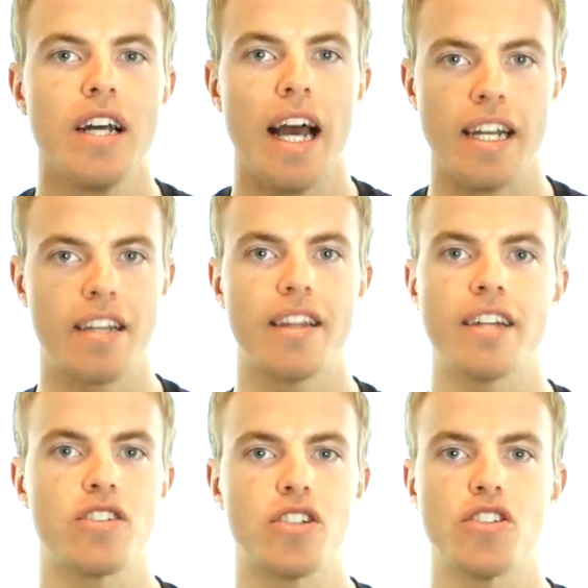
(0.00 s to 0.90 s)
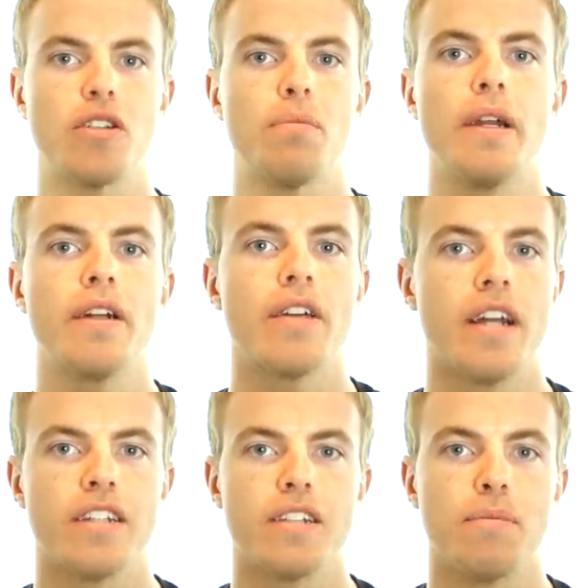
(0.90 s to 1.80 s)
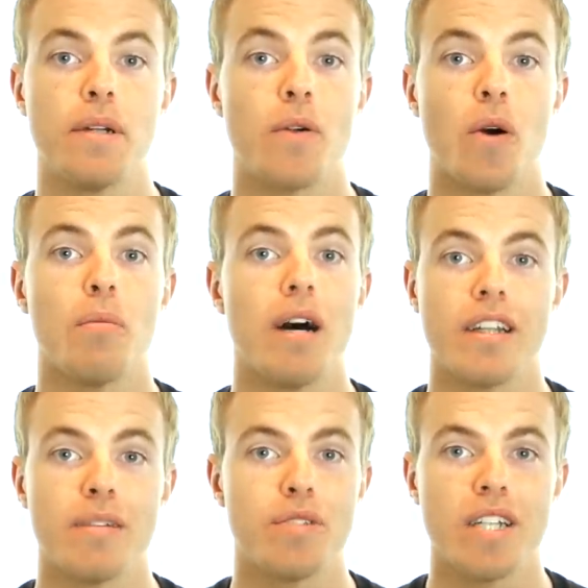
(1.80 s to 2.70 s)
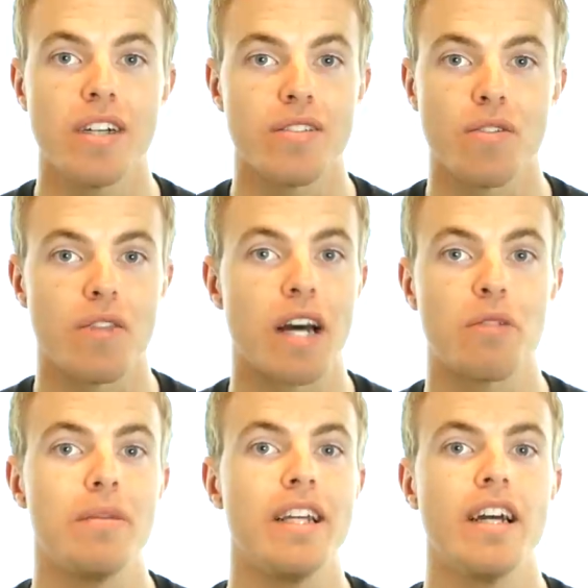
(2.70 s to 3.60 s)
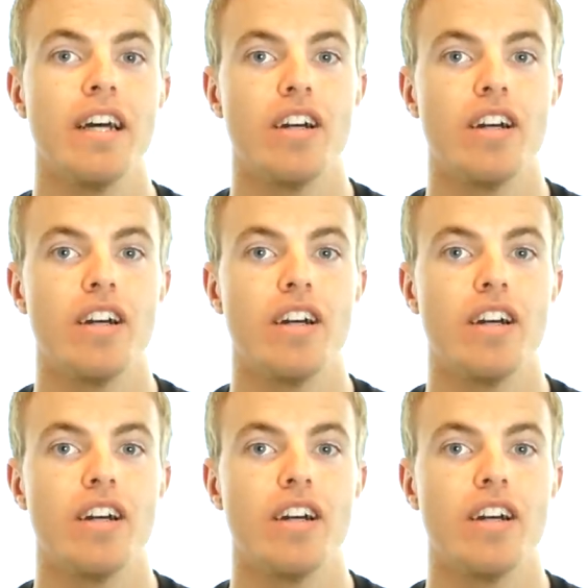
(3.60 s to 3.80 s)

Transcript: and that things just appear and disappear all by themselves without me